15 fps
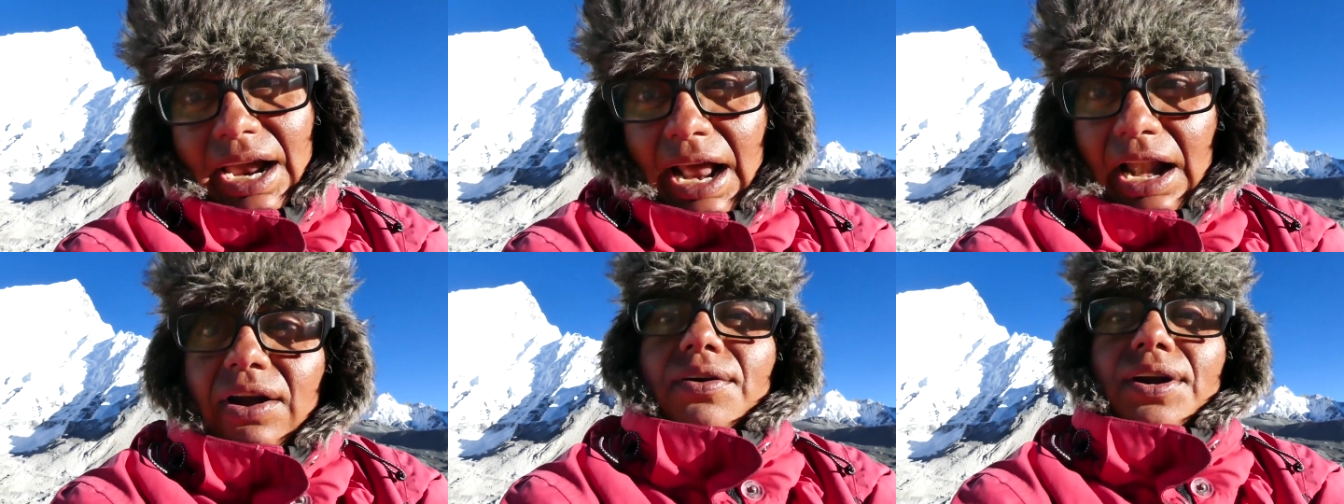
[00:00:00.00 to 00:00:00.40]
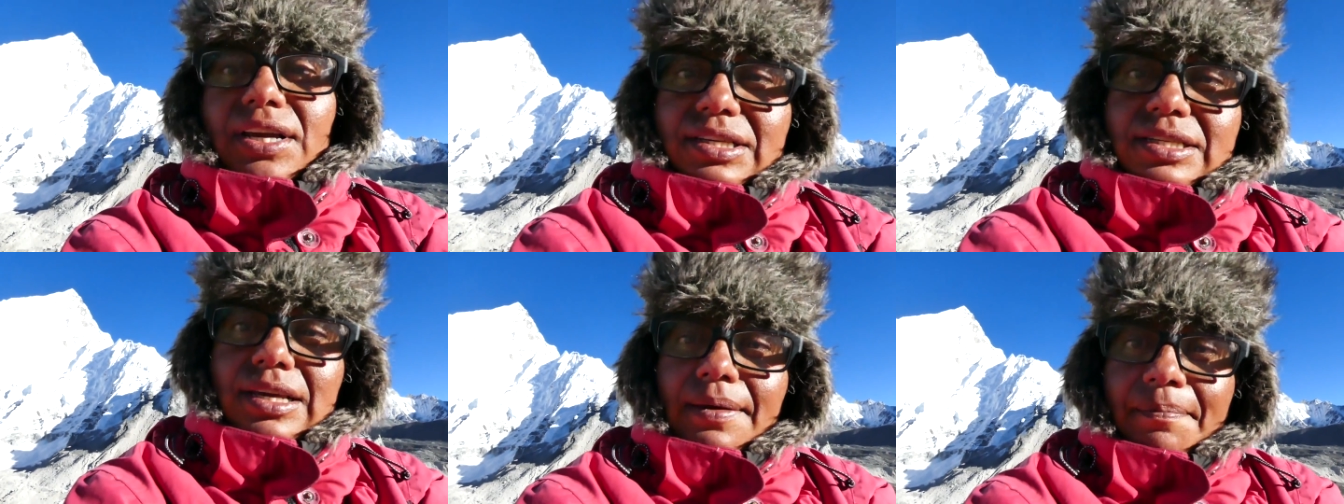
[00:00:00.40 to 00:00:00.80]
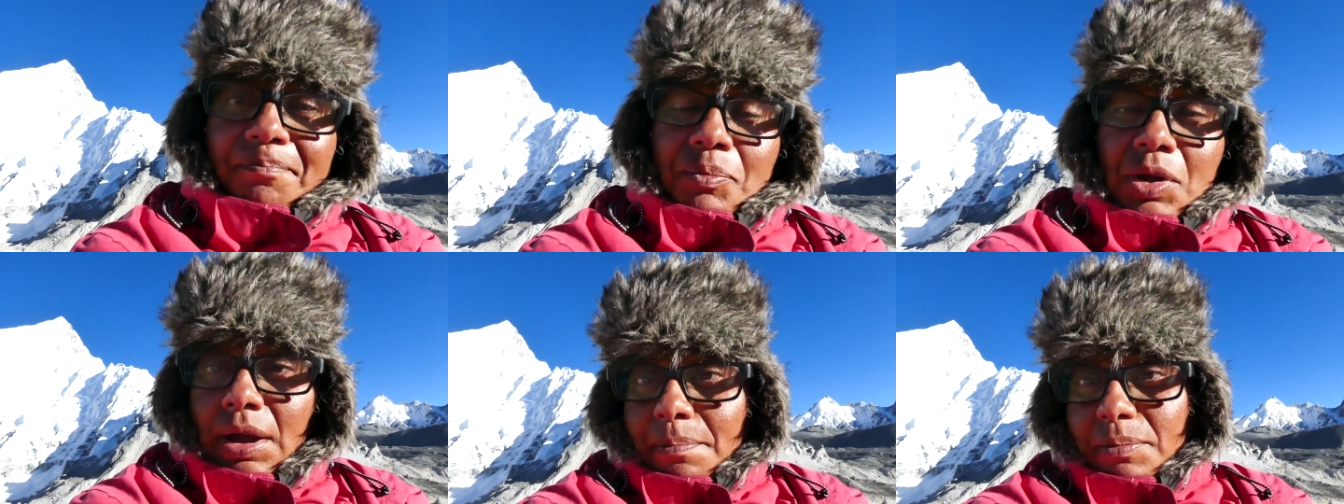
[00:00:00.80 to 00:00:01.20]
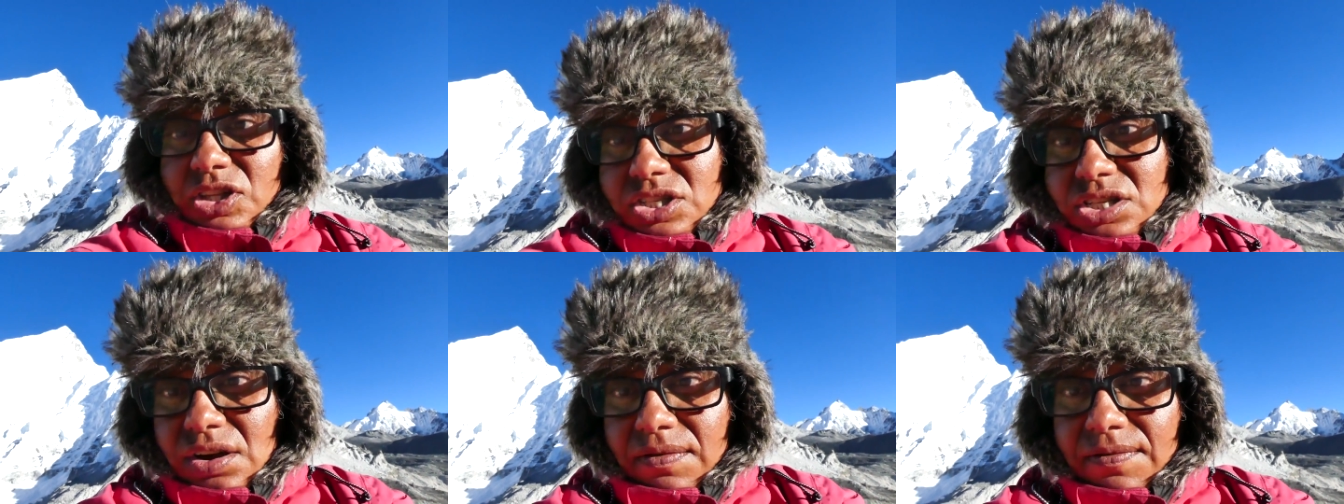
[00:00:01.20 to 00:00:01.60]
calories
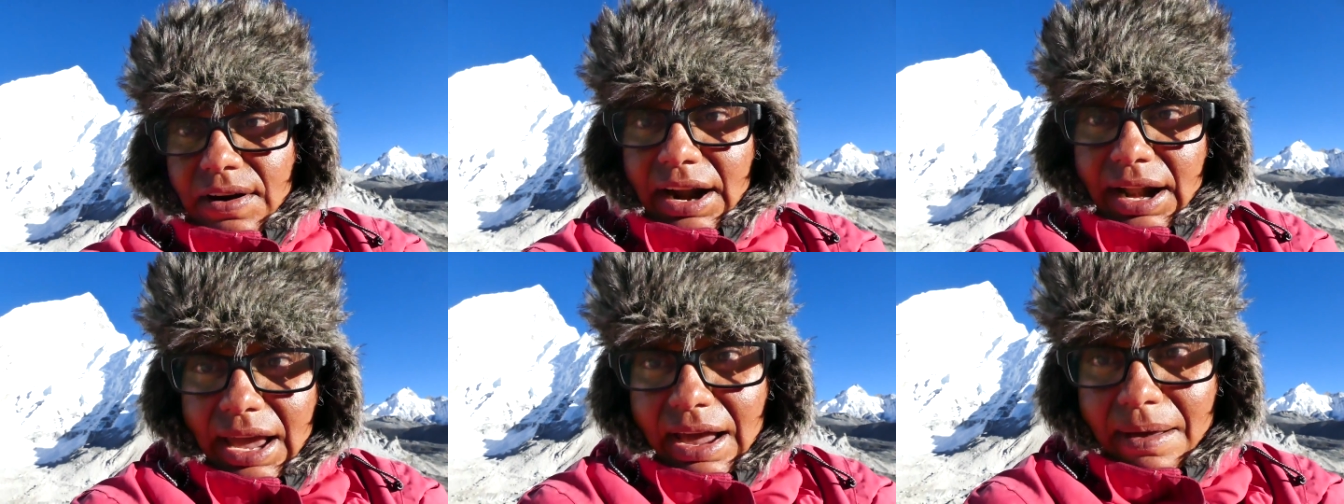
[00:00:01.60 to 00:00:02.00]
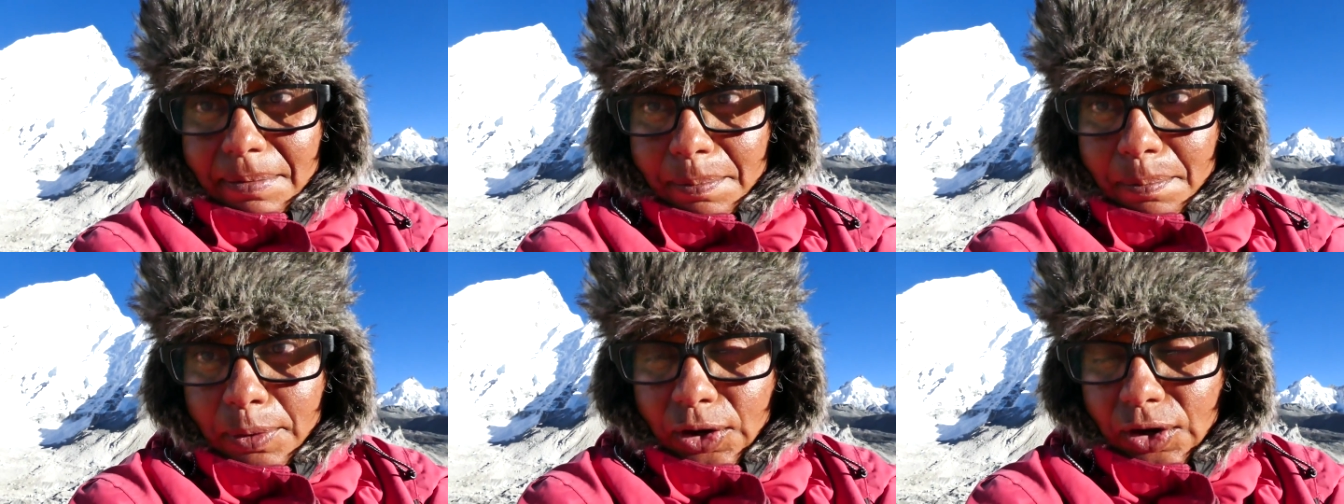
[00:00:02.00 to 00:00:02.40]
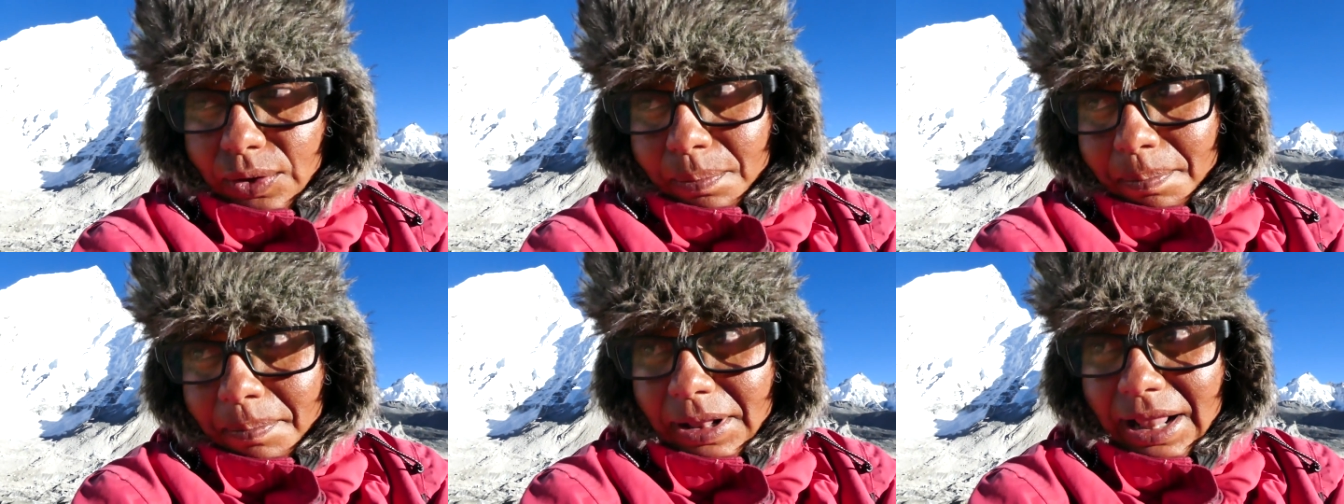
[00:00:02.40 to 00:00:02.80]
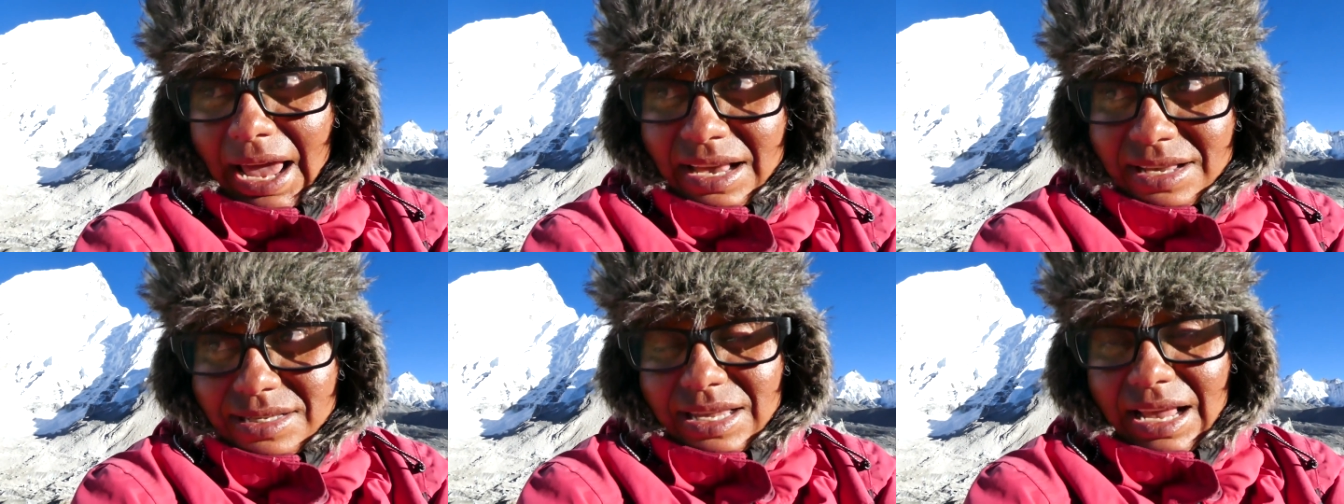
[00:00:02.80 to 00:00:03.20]
but so far i haven't burned
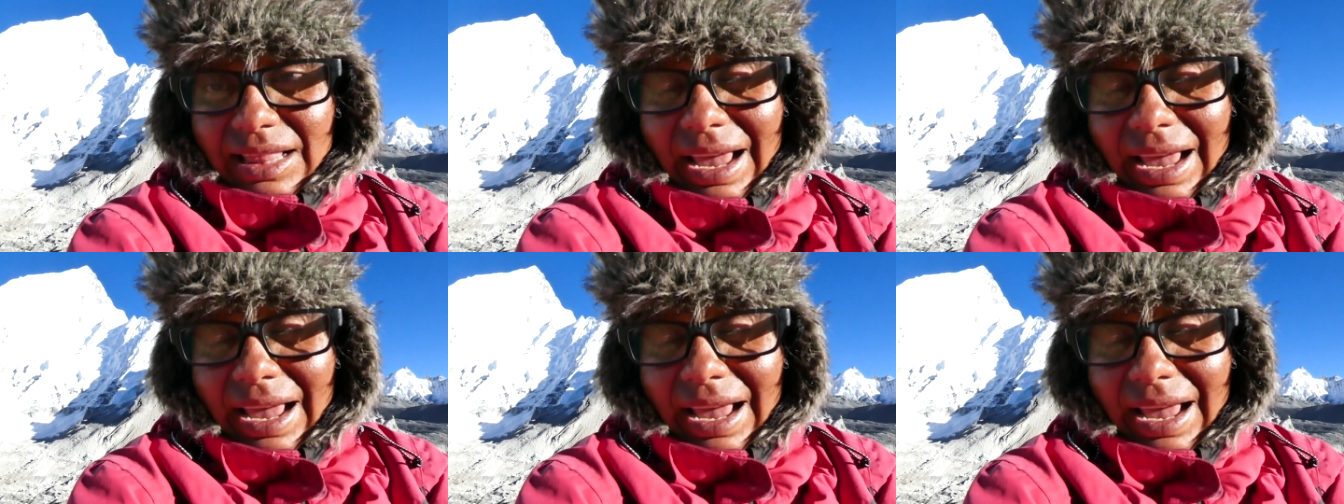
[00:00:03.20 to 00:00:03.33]
less than